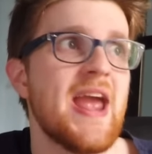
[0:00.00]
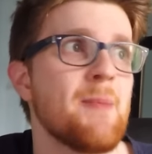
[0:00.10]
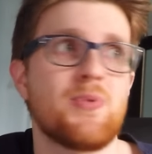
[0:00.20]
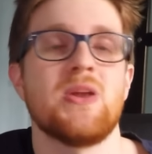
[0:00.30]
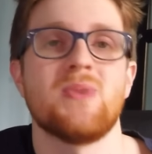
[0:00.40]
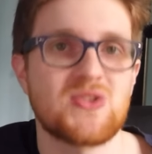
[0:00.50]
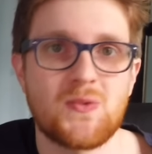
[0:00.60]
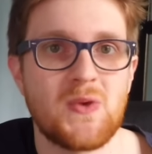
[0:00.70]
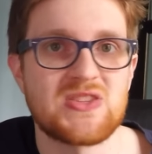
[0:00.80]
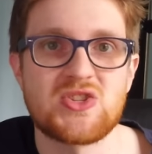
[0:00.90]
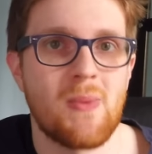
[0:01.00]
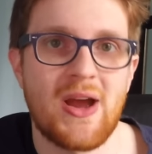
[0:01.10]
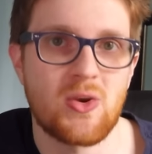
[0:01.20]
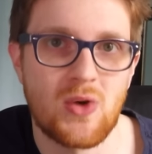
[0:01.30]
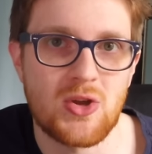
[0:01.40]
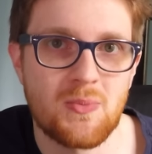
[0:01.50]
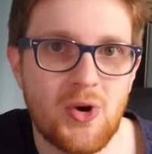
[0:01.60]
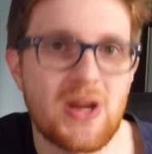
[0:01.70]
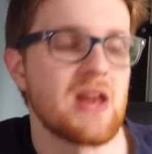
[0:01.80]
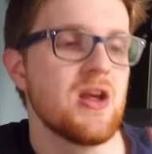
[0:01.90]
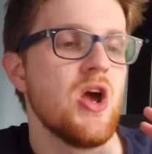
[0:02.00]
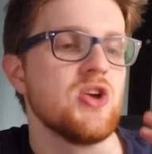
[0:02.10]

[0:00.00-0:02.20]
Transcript: it pretty much fits no matter where you put it.